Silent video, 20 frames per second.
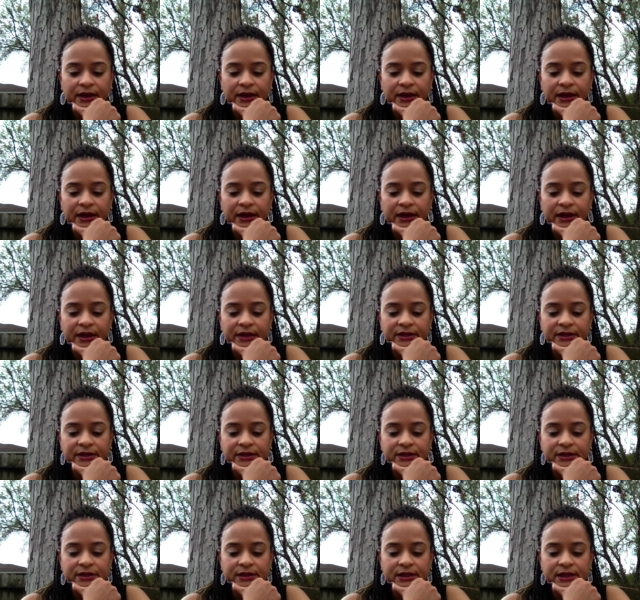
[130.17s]
it's
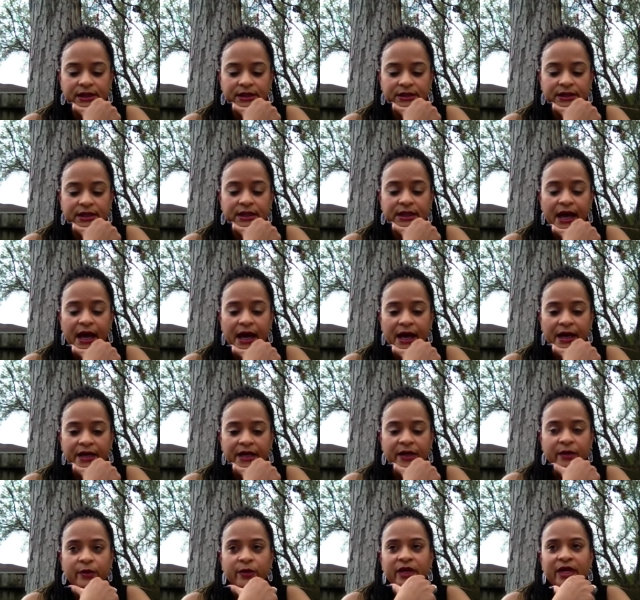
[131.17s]
a lot.
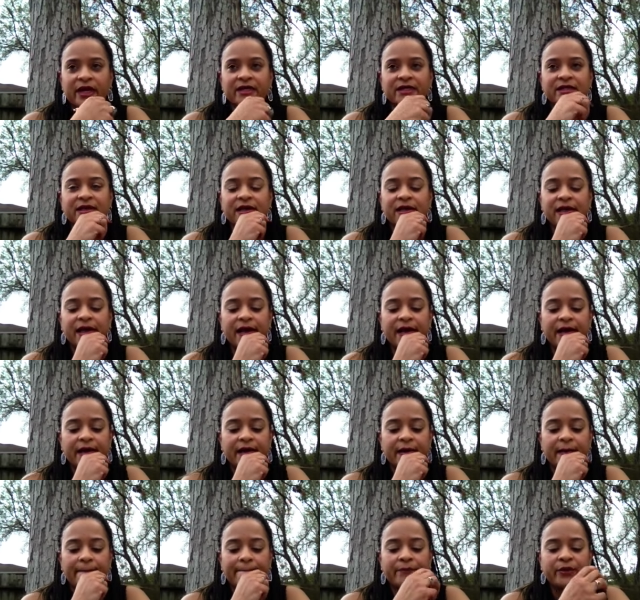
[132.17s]
And when I say like
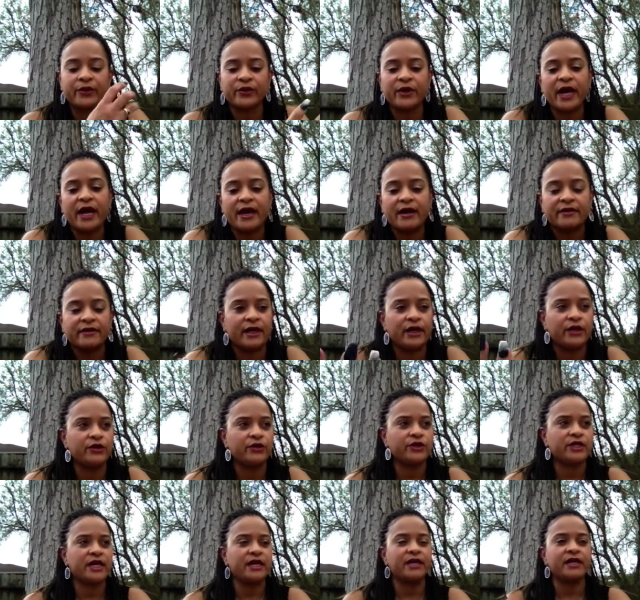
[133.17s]
breath, like
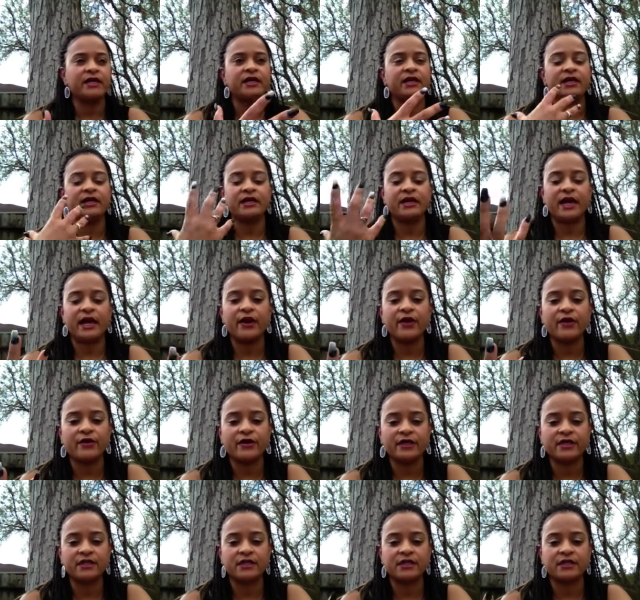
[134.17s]
you're taking in air,
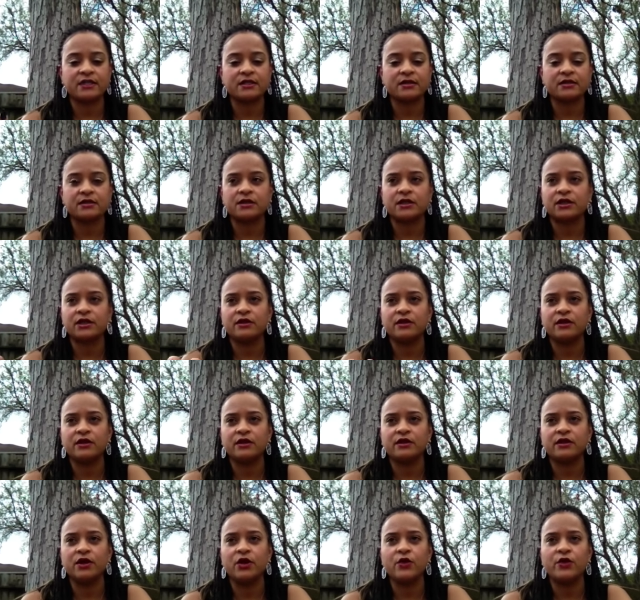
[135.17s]
is the
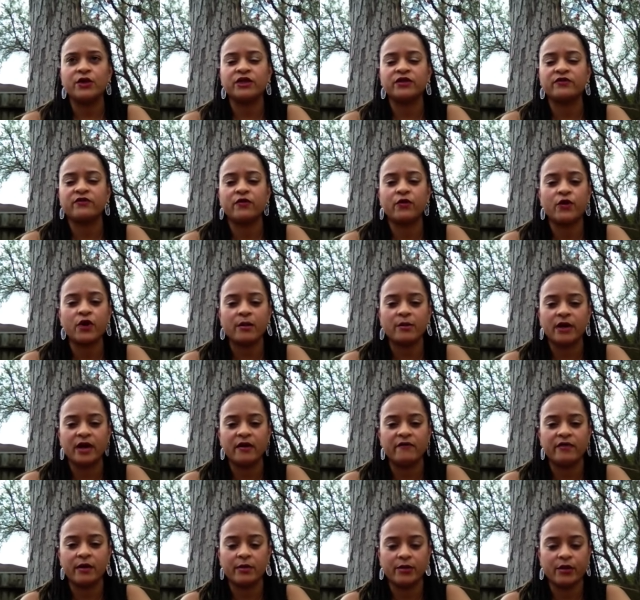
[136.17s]
lowest form
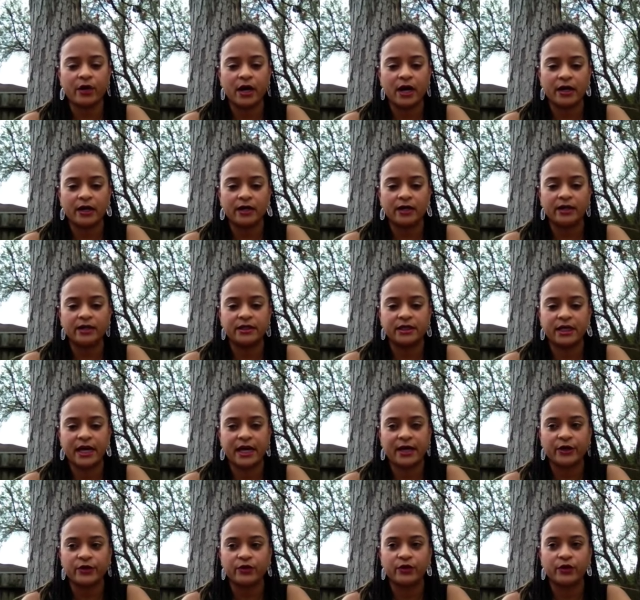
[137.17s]
of the prana, is the
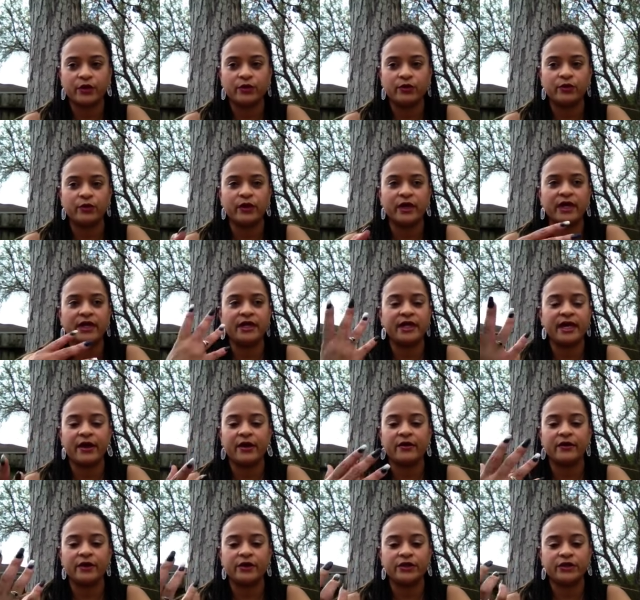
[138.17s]
actual wind
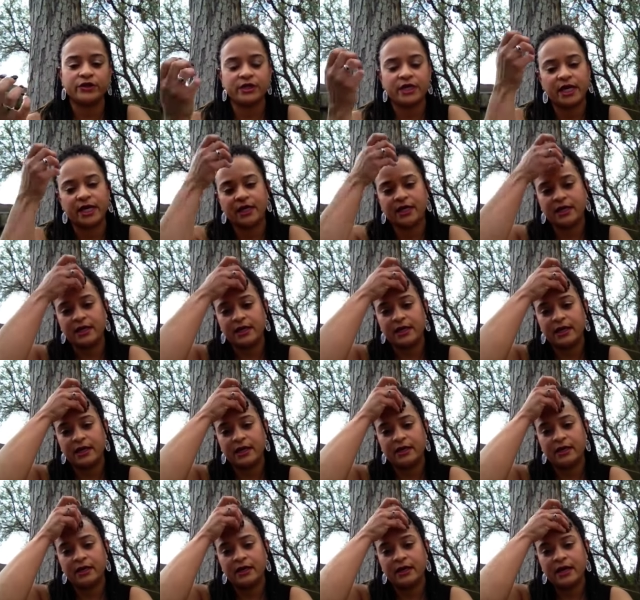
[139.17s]
air that you're taking
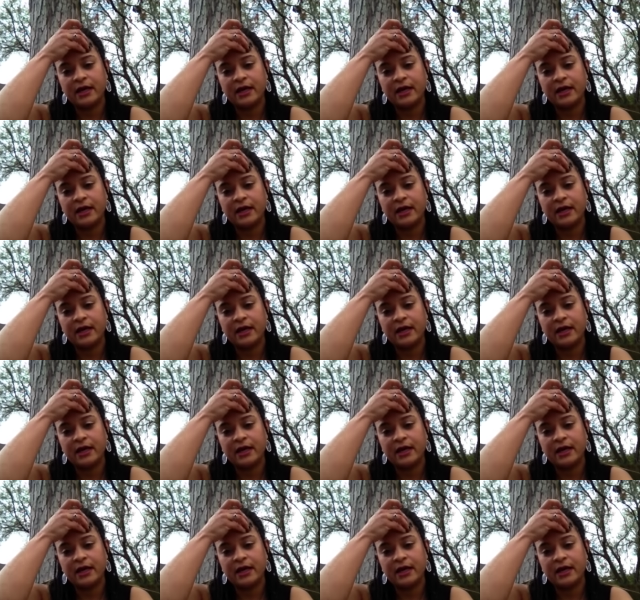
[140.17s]
in.